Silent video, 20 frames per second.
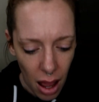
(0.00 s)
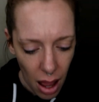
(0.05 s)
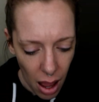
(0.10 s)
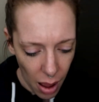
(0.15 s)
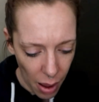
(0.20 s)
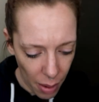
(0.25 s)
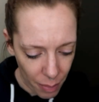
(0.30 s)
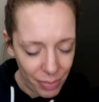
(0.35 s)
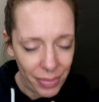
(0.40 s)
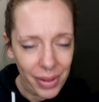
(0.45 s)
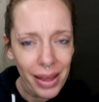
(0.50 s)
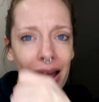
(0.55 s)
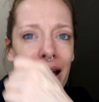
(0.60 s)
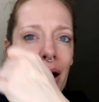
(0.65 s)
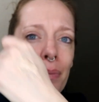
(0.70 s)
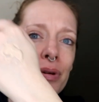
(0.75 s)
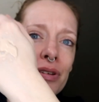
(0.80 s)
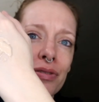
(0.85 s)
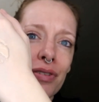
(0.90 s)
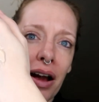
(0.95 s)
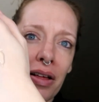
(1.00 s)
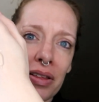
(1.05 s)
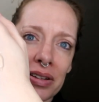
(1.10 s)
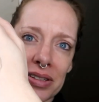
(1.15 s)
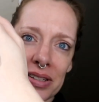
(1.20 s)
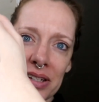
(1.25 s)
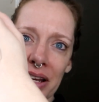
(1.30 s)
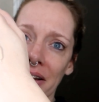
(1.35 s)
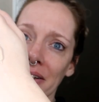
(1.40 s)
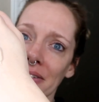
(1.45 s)
Happy
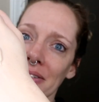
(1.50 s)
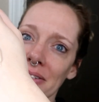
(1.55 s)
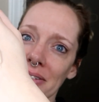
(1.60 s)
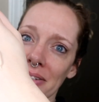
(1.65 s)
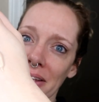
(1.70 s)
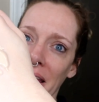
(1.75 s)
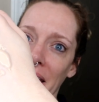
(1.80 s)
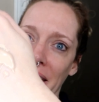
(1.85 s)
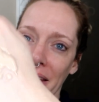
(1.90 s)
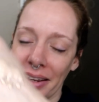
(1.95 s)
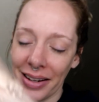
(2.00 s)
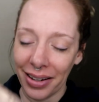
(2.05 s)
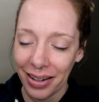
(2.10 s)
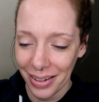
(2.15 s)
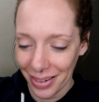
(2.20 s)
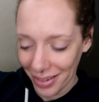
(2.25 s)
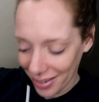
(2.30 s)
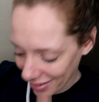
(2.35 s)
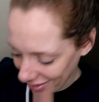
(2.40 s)
Valentine's Day.